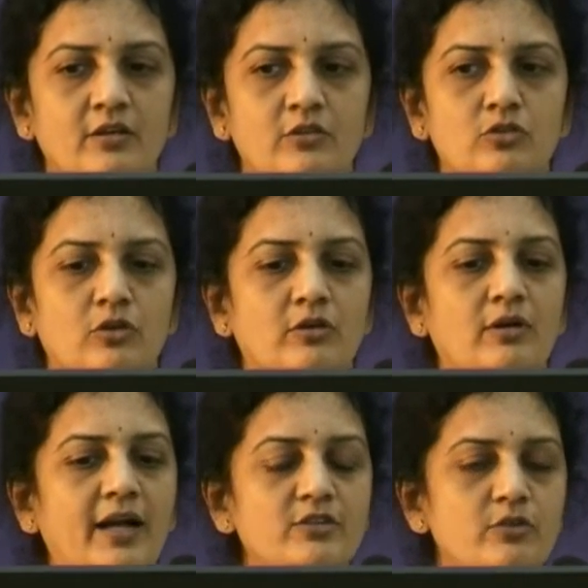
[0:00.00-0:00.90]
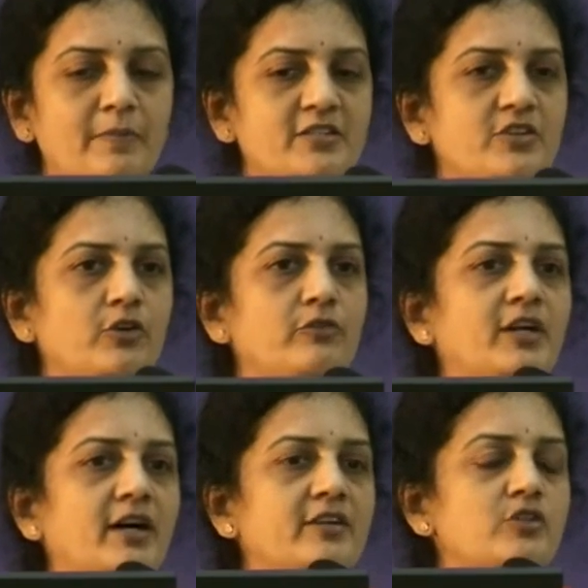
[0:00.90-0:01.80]
So angioplasty of the
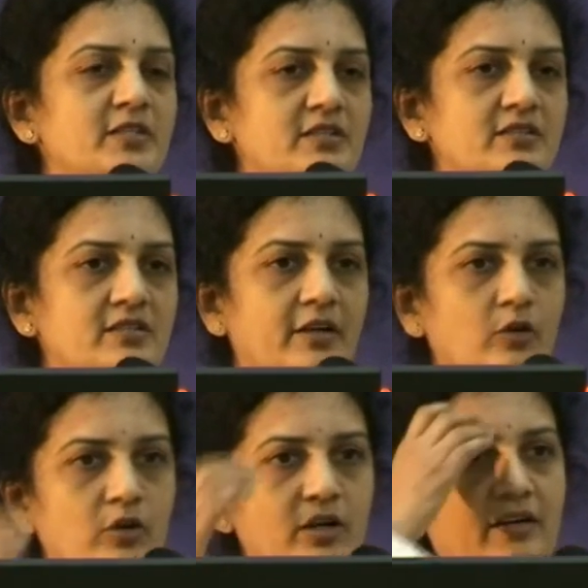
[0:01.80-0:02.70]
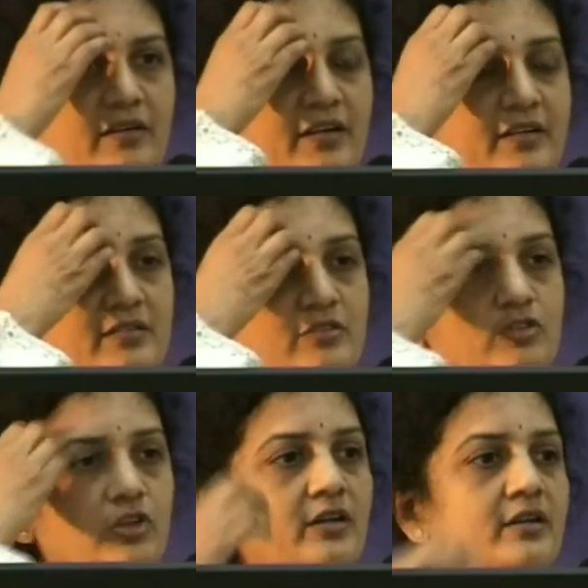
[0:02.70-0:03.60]
arch vessels in aorta arteritis is
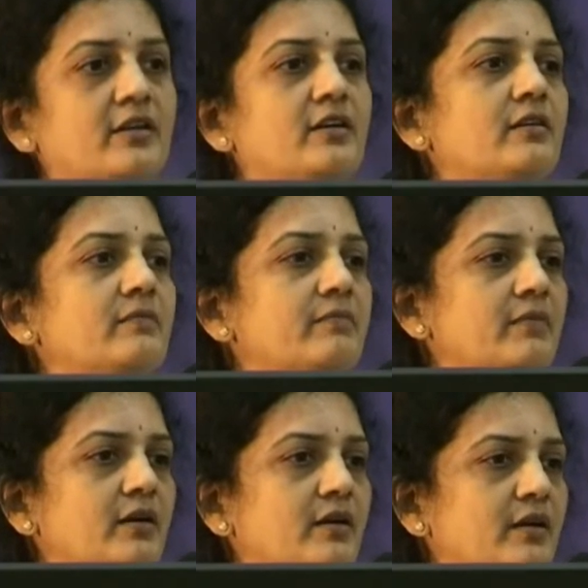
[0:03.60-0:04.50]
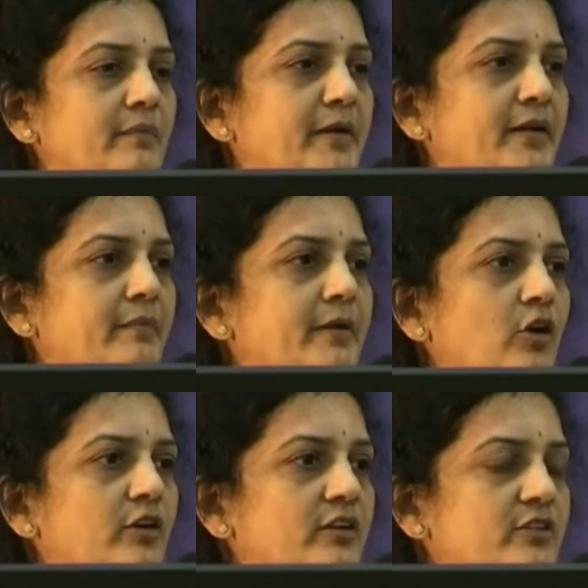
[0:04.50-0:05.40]
not comparable,
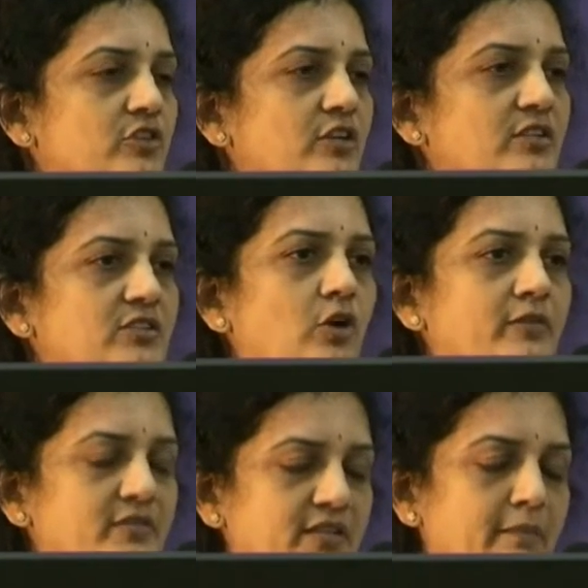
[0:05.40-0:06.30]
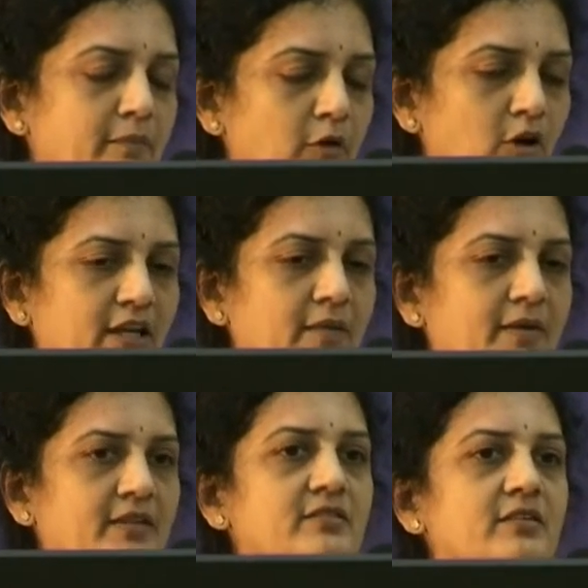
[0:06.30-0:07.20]
or it is not the same ball game
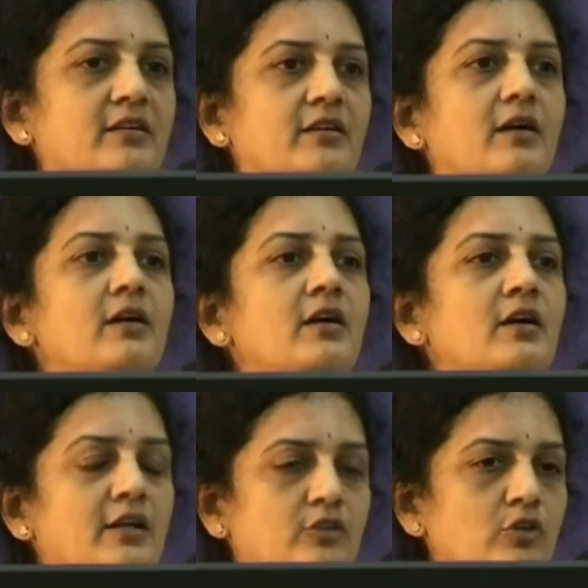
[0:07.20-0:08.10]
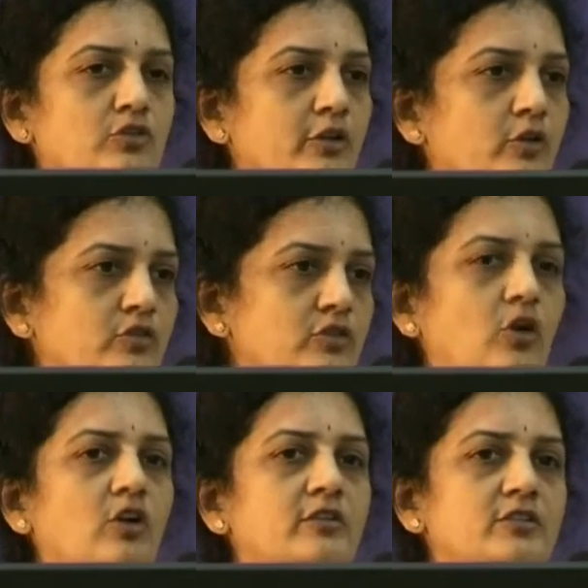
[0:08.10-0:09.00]
as in atherosclerosis.
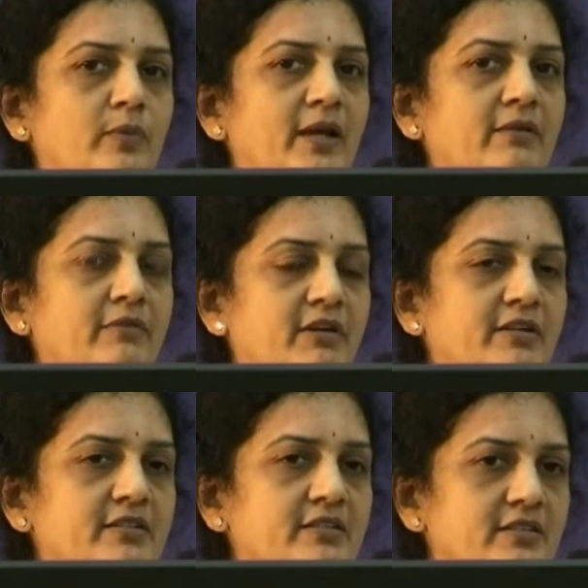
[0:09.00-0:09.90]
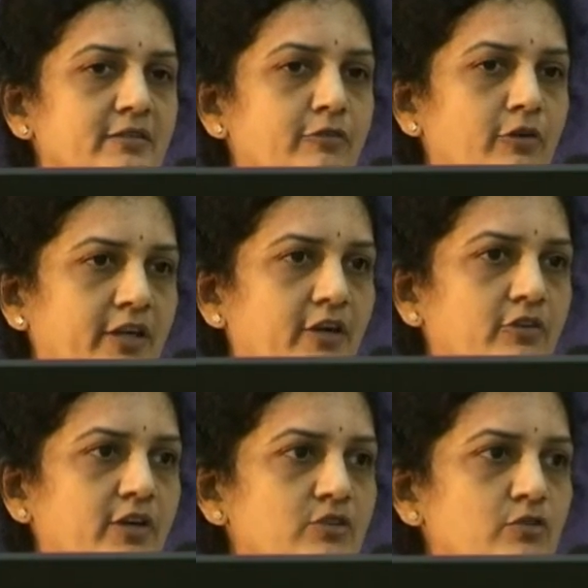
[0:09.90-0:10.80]
All this while we were discussing for
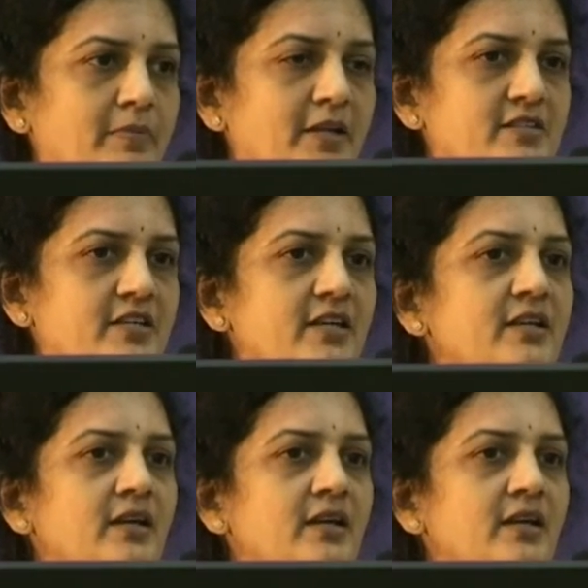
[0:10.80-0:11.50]
carotid angioplasty.